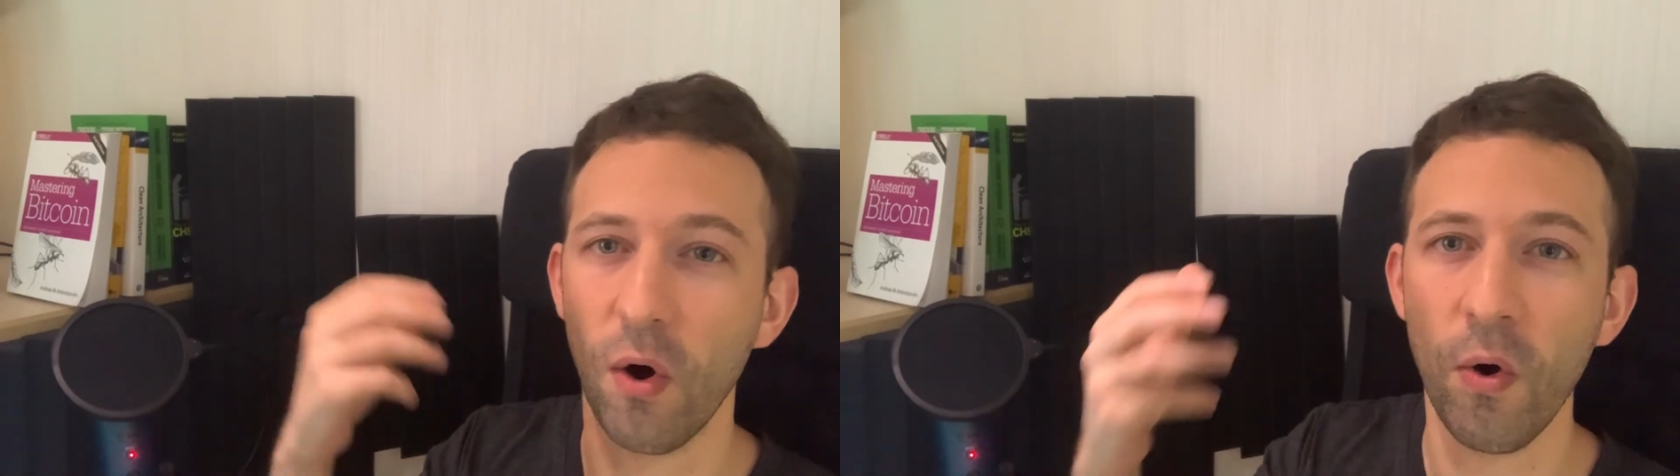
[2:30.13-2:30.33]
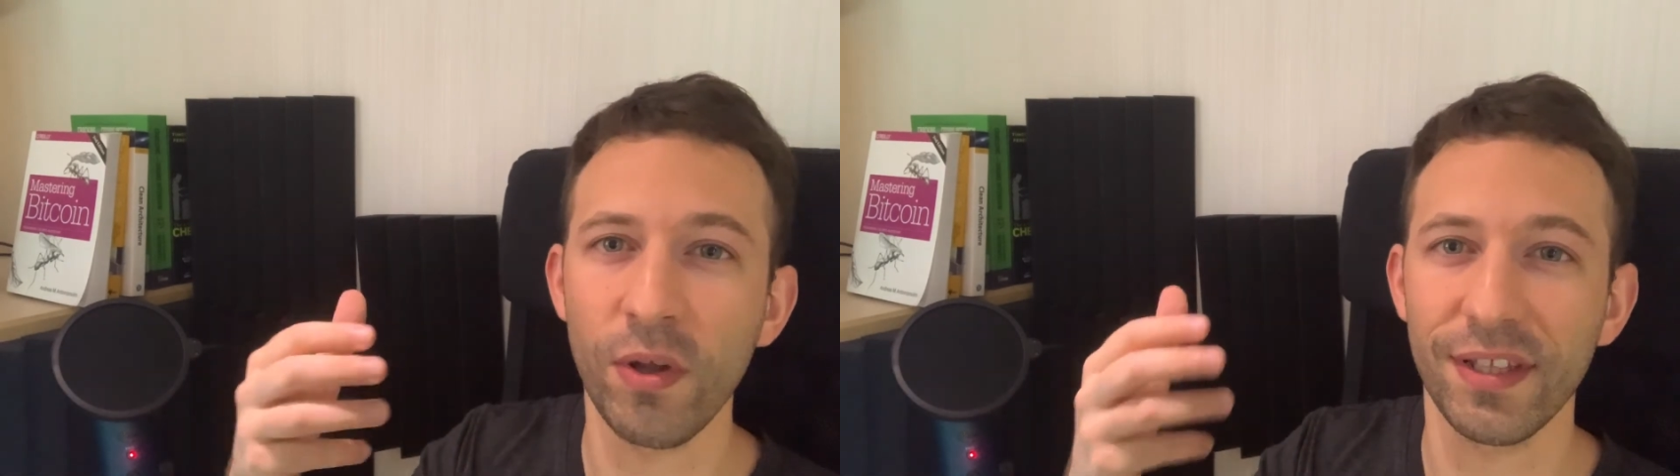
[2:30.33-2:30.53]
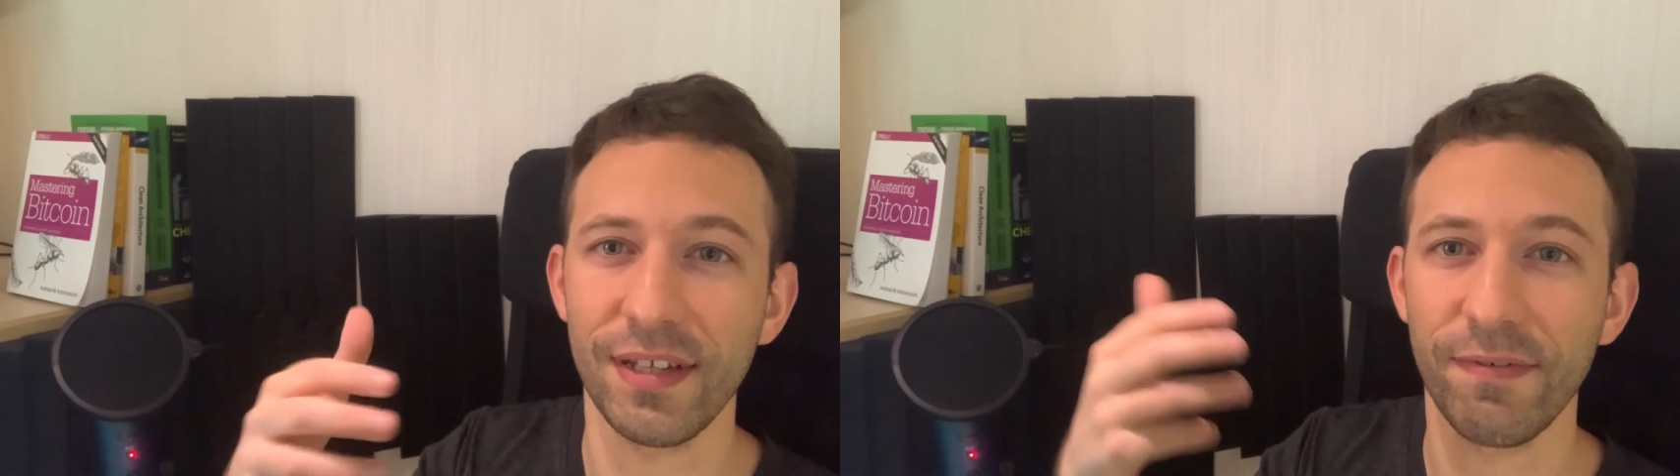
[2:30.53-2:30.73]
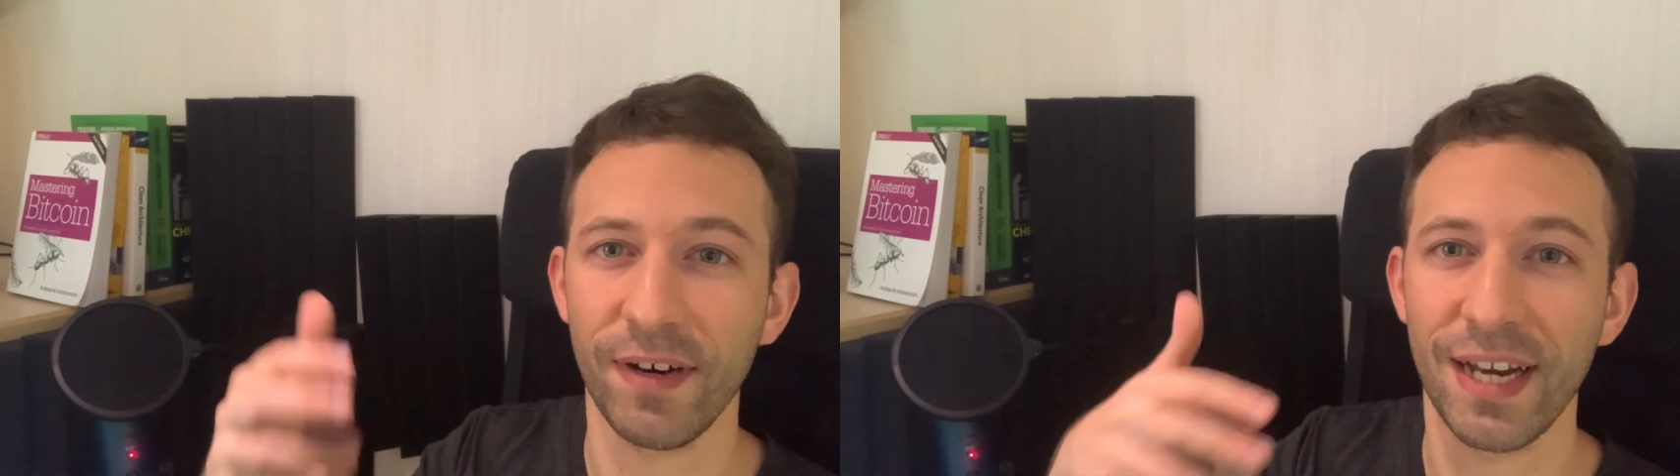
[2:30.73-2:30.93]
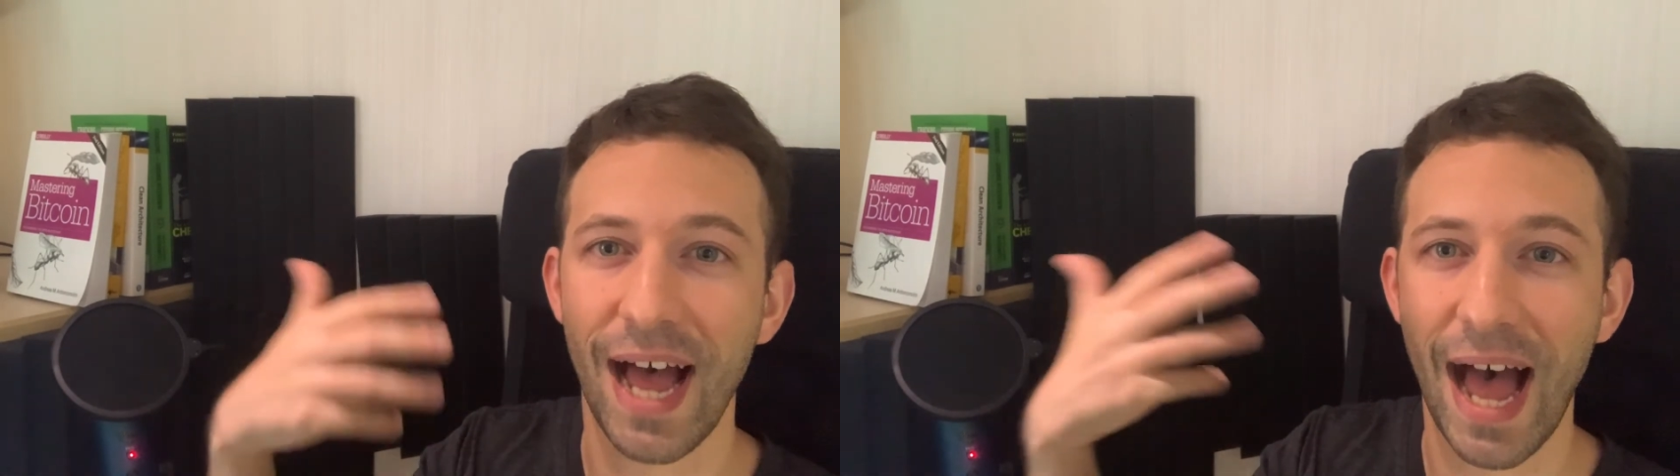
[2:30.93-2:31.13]
own
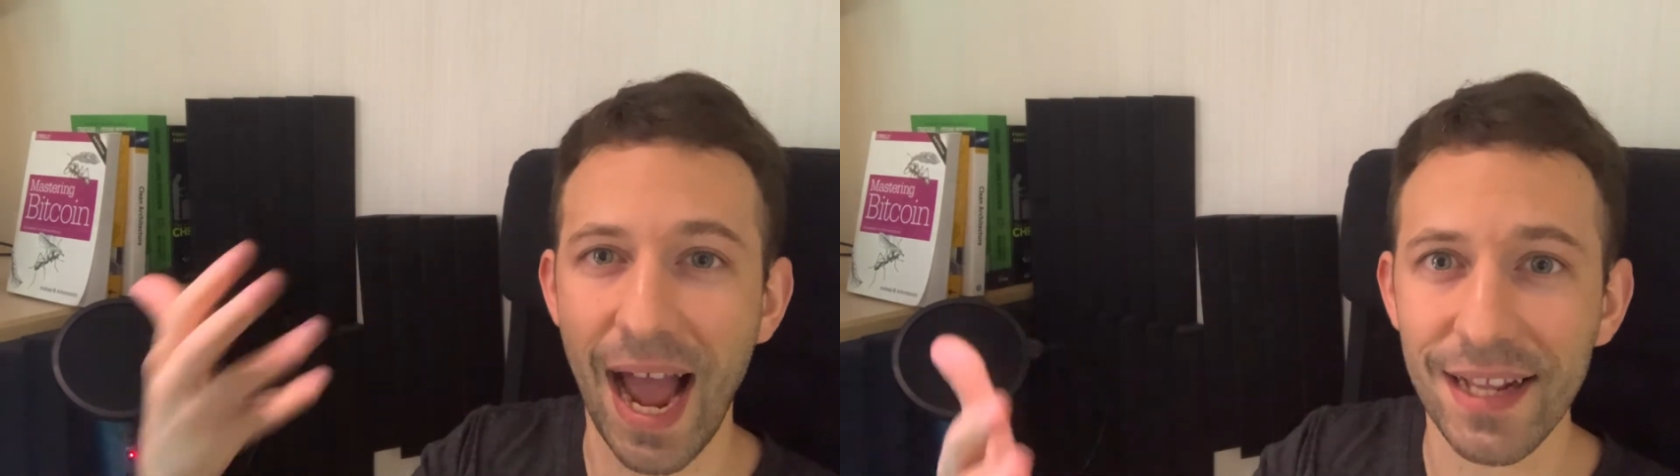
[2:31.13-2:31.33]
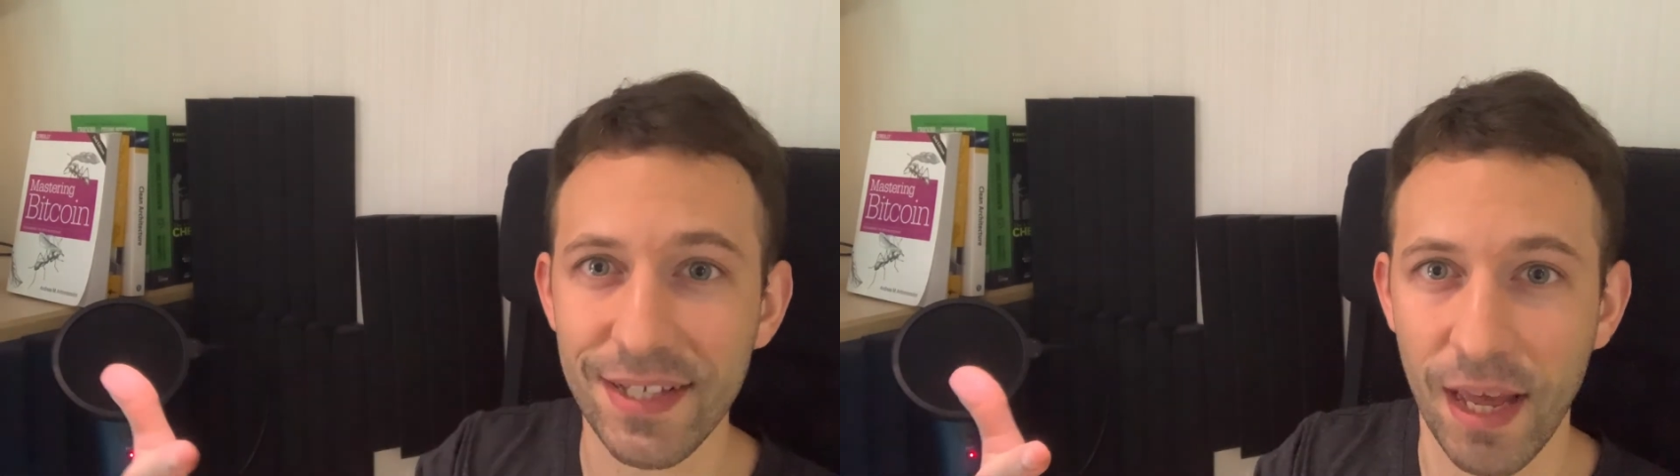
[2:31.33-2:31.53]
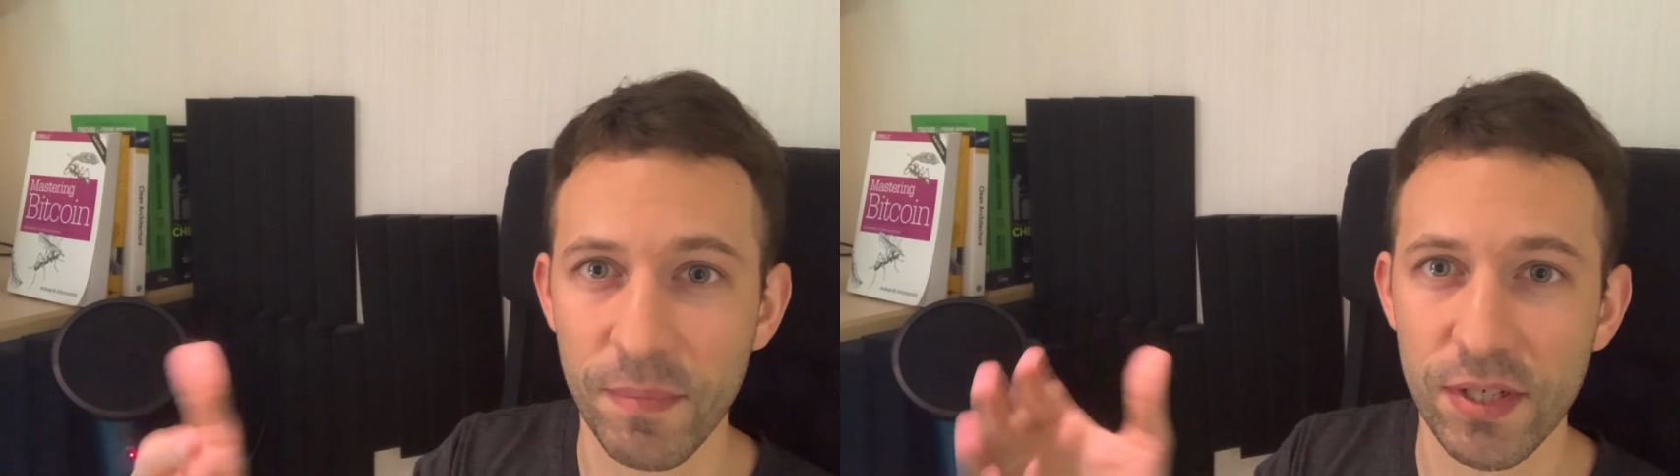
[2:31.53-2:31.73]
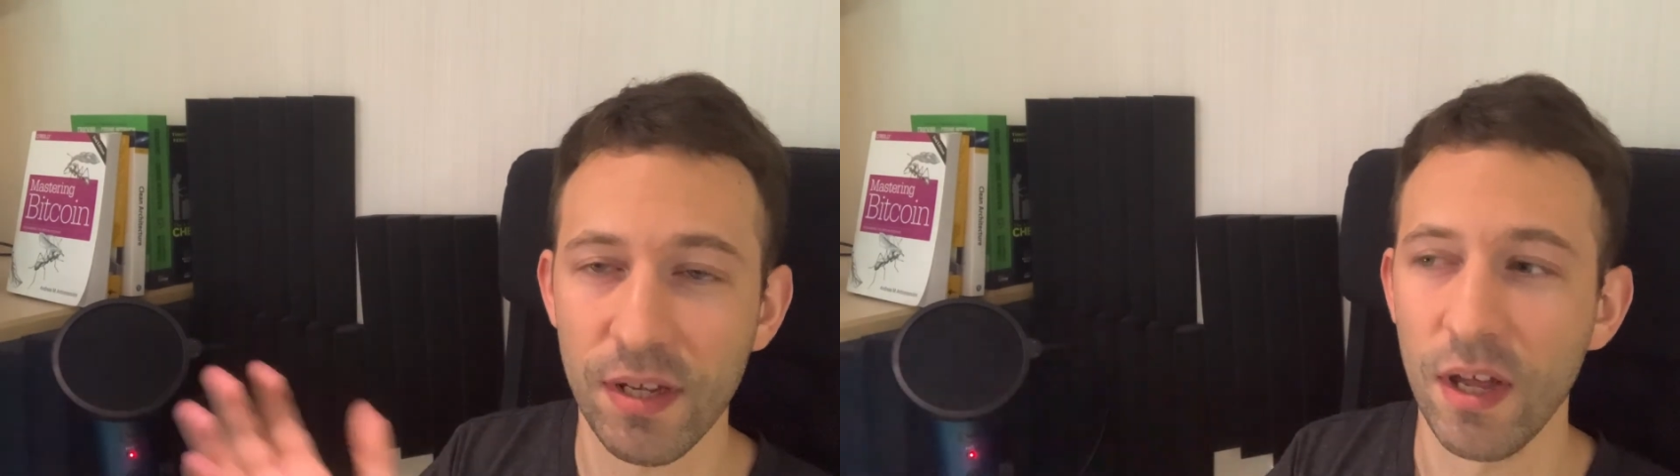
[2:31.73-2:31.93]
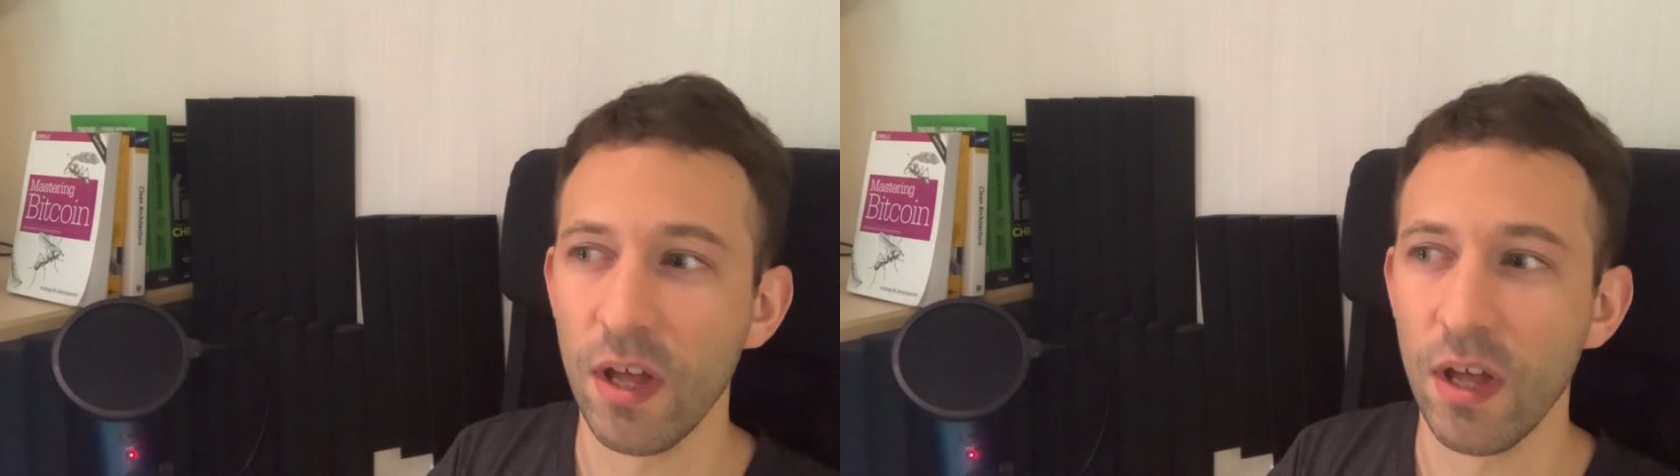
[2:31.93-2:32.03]
different items